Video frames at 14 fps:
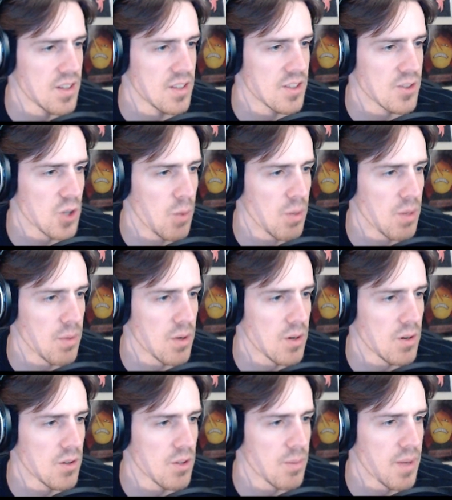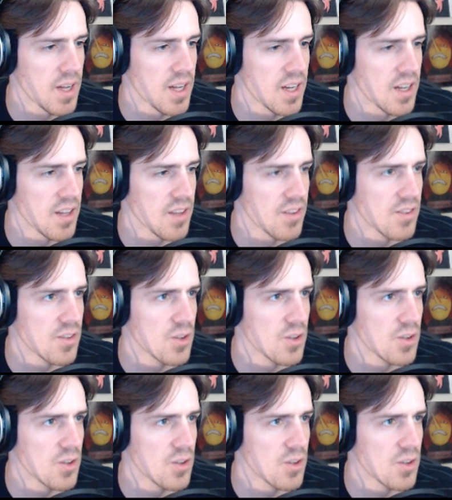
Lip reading: Just open up all the paths.